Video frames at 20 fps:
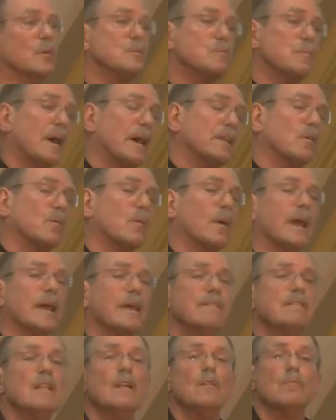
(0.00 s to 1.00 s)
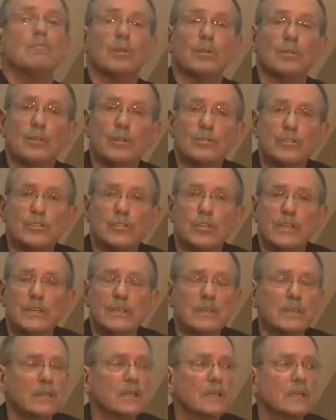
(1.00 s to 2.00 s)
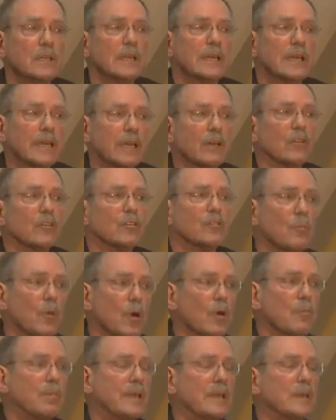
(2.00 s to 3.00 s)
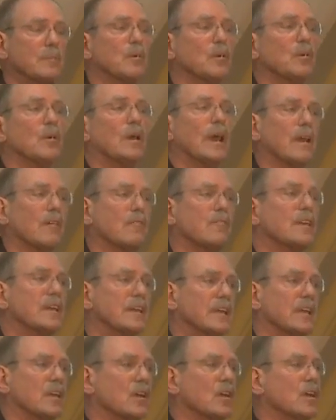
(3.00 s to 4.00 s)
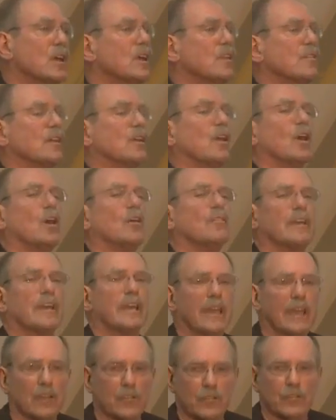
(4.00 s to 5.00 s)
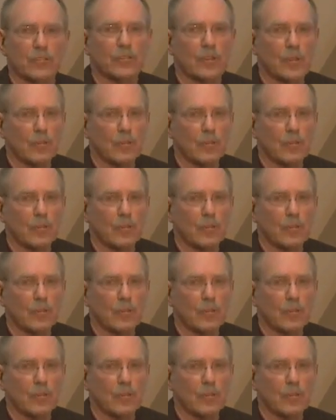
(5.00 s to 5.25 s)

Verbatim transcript: which, by the way, pollution kills more people every year than all the cancers